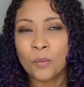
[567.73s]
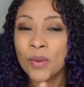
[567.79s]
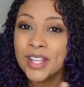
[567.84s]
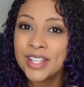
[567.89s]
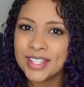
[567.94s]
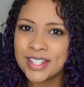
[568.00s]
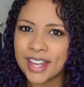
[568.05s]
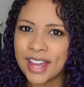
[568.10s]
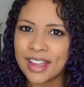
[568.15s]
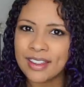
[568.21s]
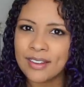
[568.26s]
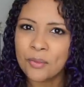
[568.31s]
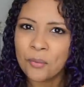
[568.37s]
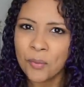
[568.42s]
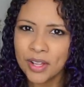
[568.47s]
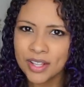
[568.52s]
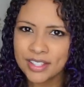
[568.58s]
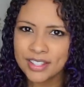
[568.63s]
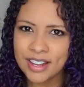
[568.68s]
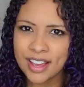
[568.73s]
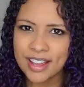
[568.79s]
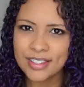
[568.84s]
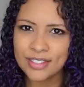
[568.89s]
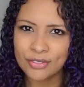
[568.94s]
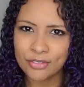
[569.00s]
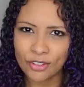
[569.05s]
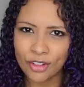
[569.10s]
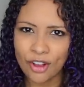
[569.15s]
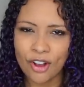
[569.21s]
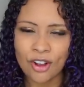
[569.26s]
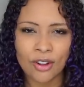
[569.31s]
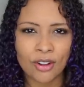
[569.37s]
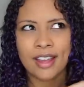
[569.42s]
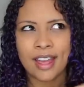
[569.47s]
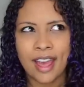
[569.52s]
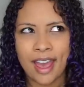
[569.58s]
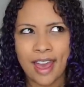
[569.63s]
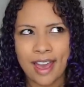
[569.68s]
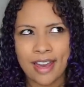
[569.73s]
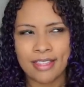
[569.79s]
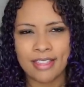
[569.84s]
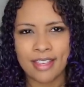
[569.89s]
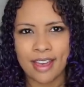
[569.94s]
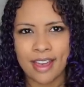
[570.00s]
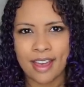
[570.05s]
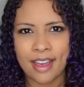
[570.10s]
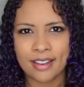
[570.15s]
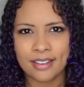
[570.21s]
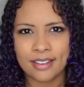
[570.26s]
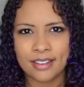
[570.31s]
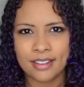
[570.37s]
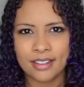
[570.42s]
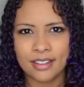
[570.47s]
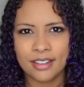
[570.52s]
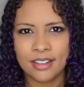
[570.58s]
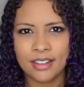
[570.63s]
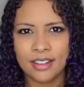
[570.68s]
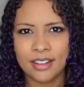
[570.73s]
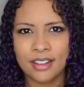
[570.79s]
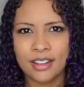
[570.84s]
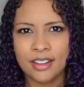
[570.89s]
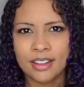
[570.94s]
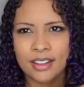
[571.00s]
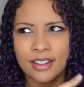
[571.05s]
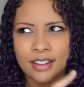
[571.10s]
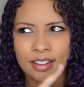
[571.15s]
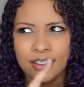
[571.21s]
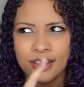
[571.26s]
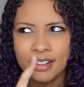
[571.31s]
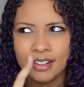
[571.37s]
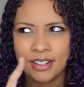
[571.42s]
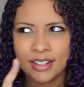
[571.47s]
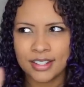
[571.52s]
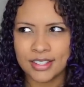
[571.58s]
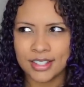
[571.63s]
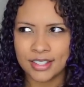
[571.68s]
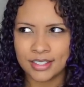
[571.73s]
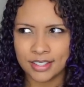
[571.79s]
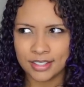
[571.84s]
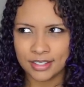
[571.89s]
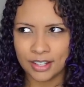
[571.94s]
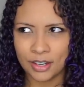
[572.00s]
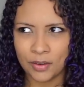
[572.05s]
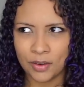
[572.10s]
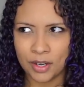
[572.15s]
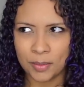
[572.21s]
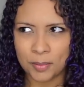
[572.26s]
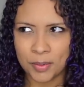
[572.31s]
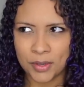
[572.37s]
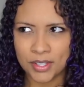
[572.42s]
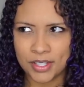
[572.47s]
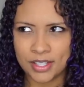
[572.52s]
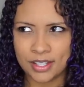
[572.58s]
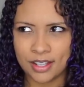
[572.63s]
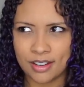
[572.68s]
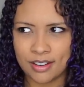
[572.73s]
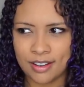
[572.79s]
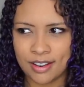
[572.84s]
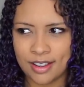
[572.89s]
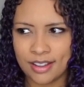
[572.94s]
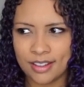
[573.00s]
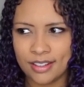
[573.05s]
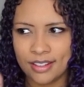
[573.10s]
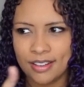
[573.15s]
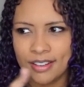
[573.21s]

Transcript: Wednesday's vlog had that, because this is going up on Sunday,